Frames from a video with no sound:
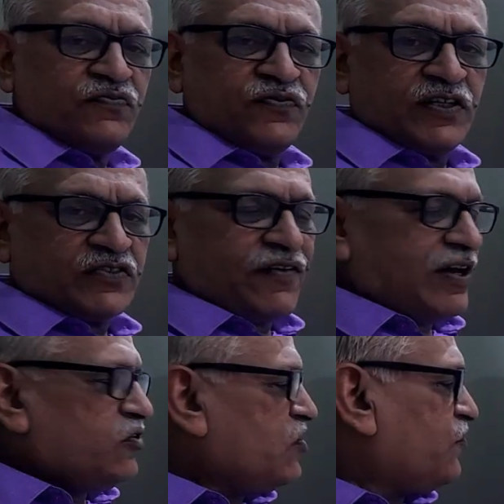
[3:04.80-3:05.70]
first
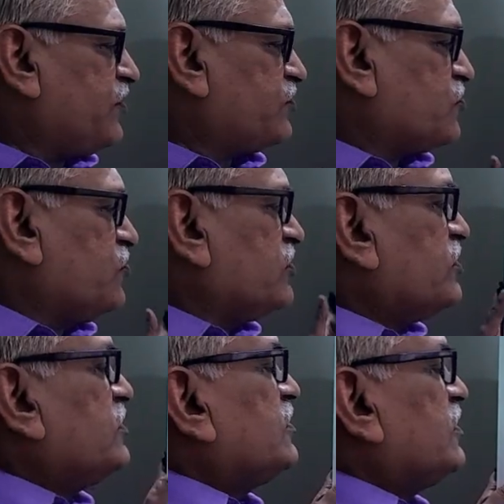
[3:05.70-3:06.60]
value of first root.
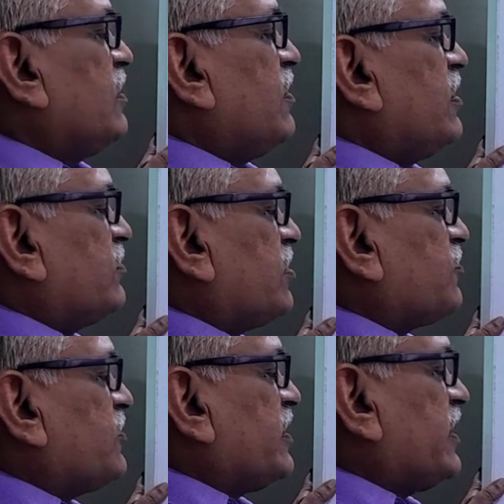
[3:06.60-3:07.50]

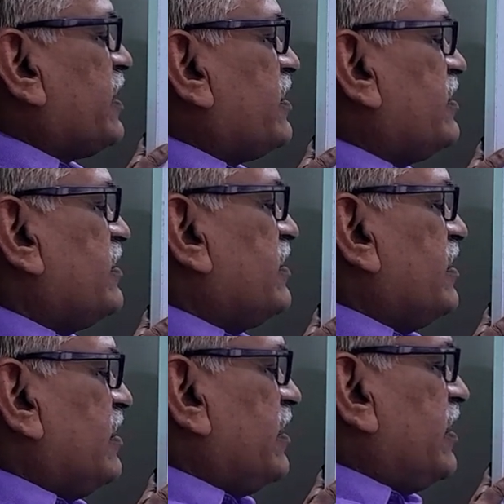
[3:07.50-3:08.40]
Substituting
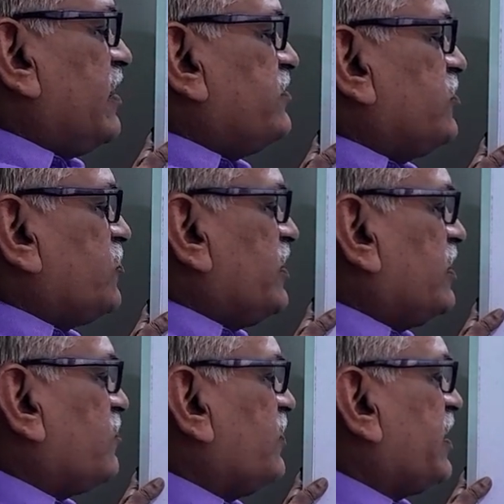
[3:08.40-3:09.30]
n as 0
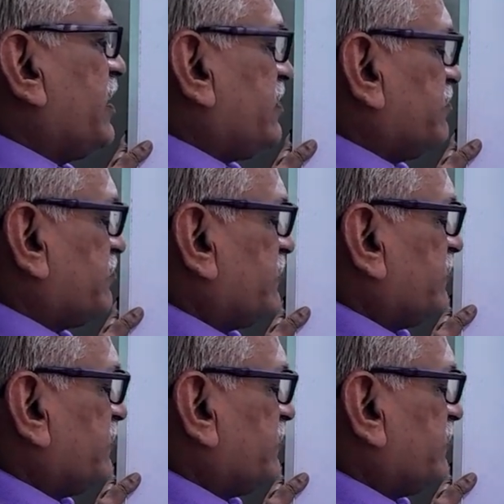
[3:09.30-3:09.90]
here, we get